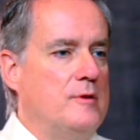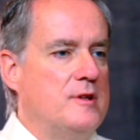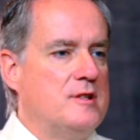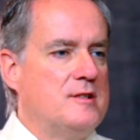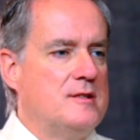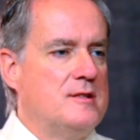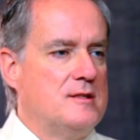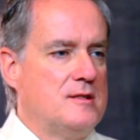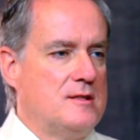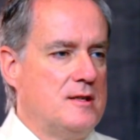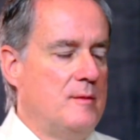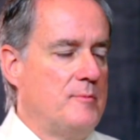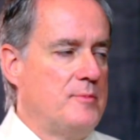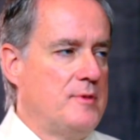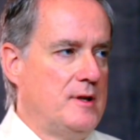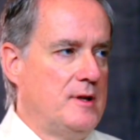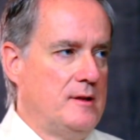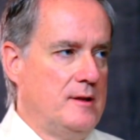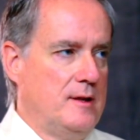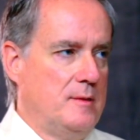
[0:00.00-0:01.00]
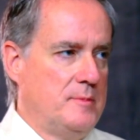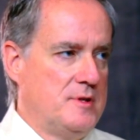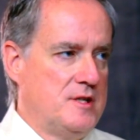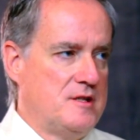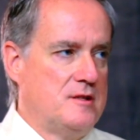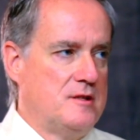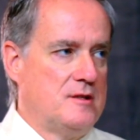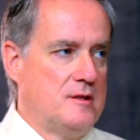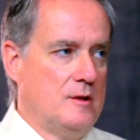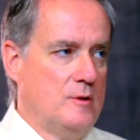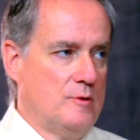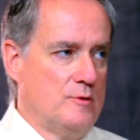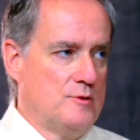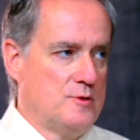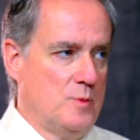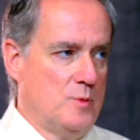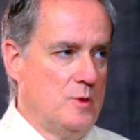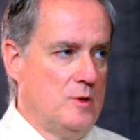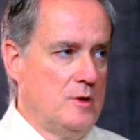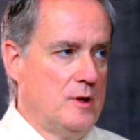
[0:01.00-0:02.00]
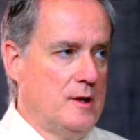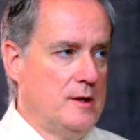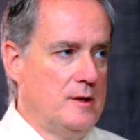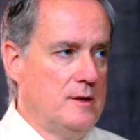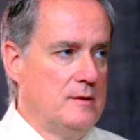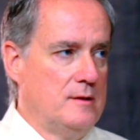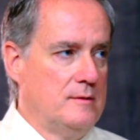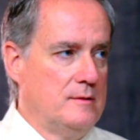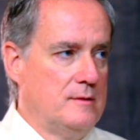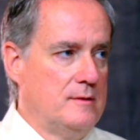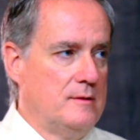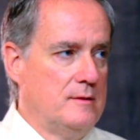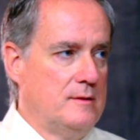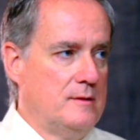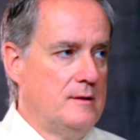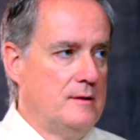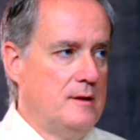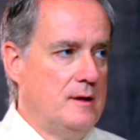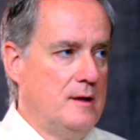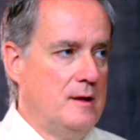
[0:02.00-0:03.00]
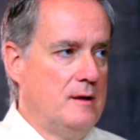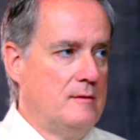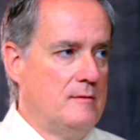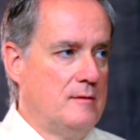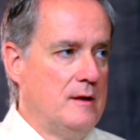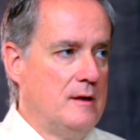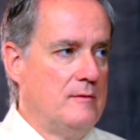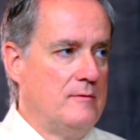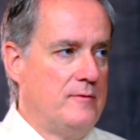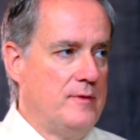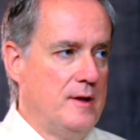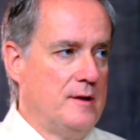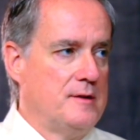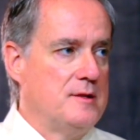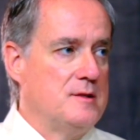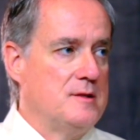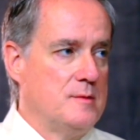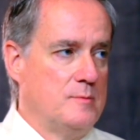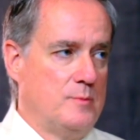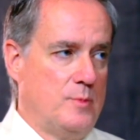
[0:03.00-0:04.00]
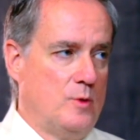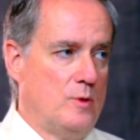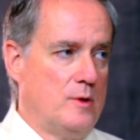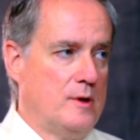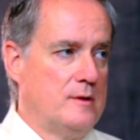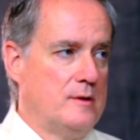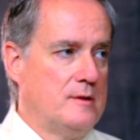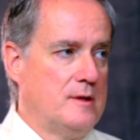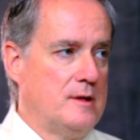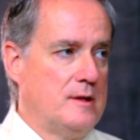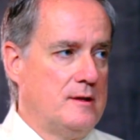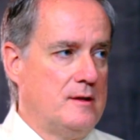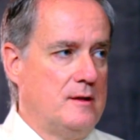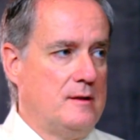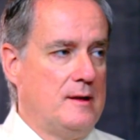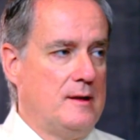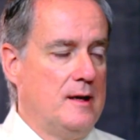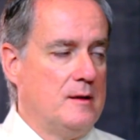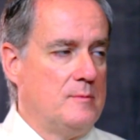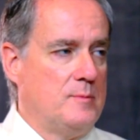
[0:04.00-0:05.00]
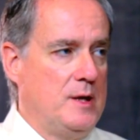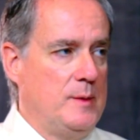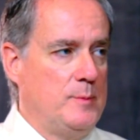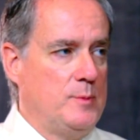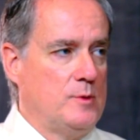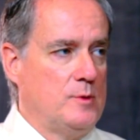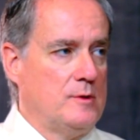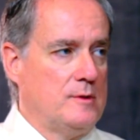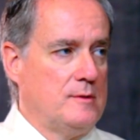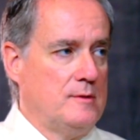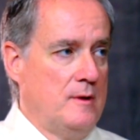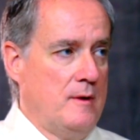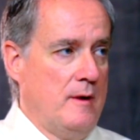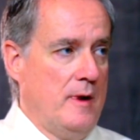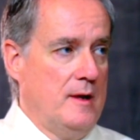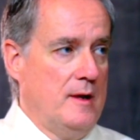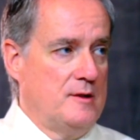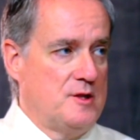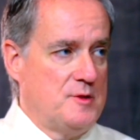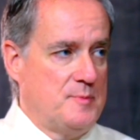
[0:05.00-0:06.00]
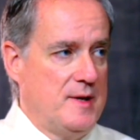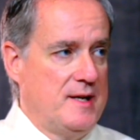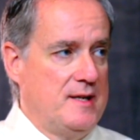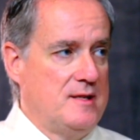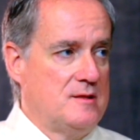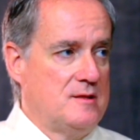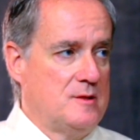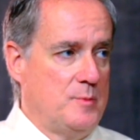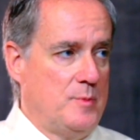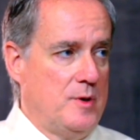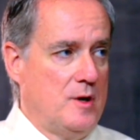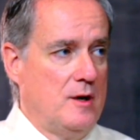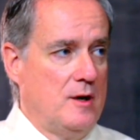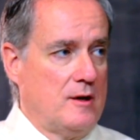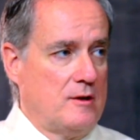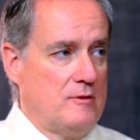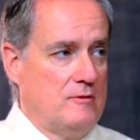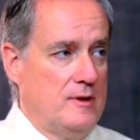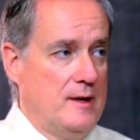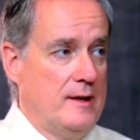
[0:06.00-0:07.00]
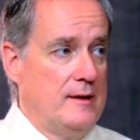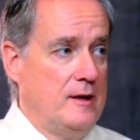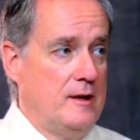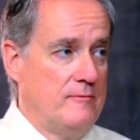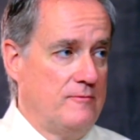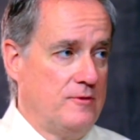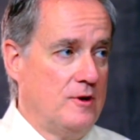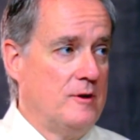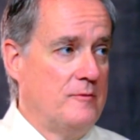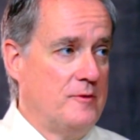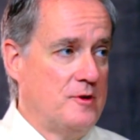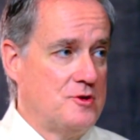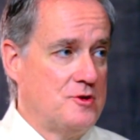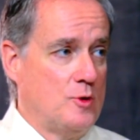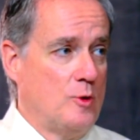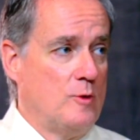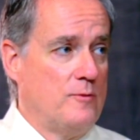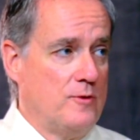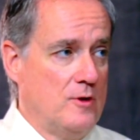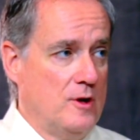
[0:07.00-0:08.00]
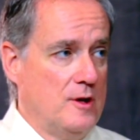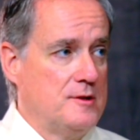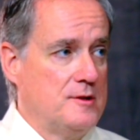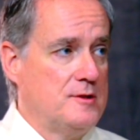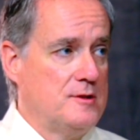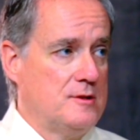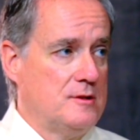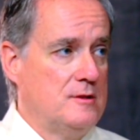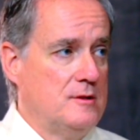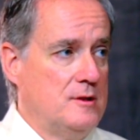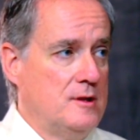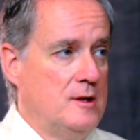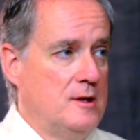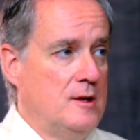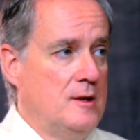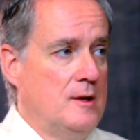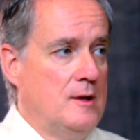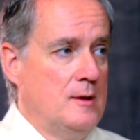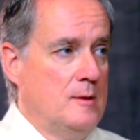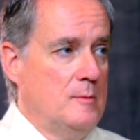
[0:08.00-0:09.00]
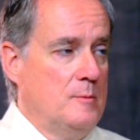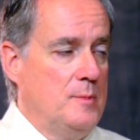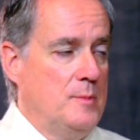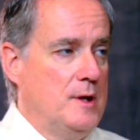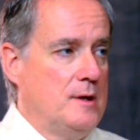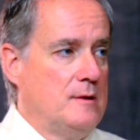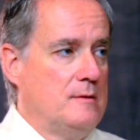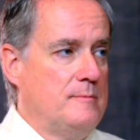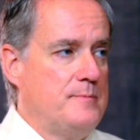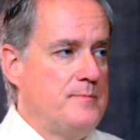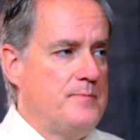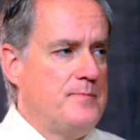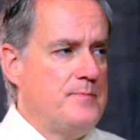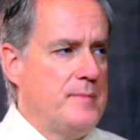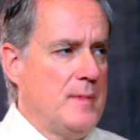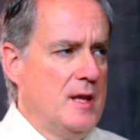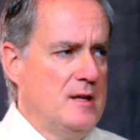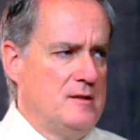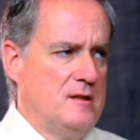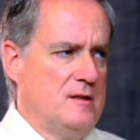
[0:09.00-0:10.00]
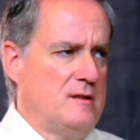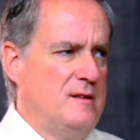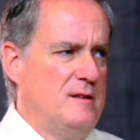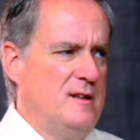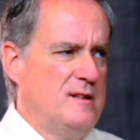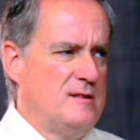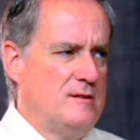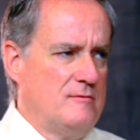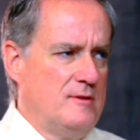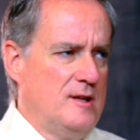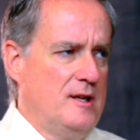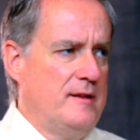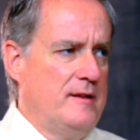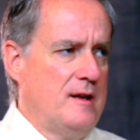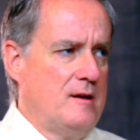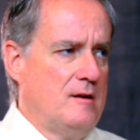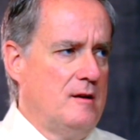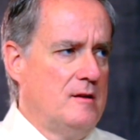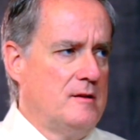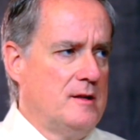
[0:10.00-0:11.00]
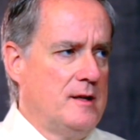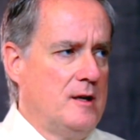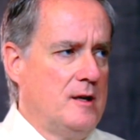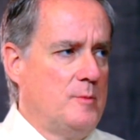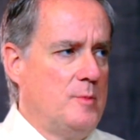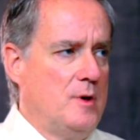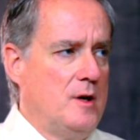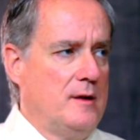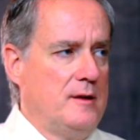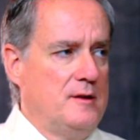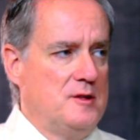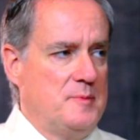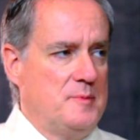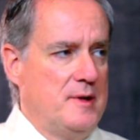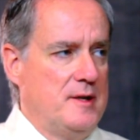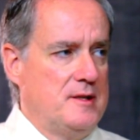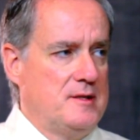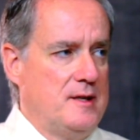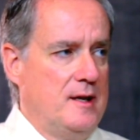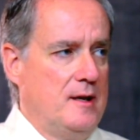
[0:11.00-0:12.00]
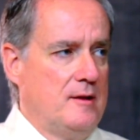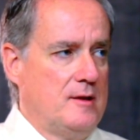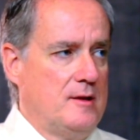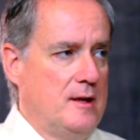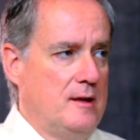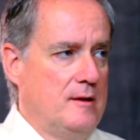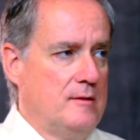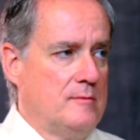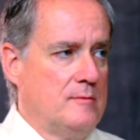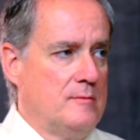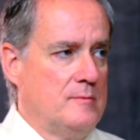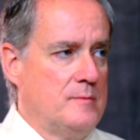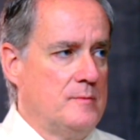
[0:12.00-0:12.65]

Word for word: this is something that business owners wanted and, and felt is important to get people space to park right in front of their storefronts. Yes, sir. But is it is it really that hard to get a parking space downtown?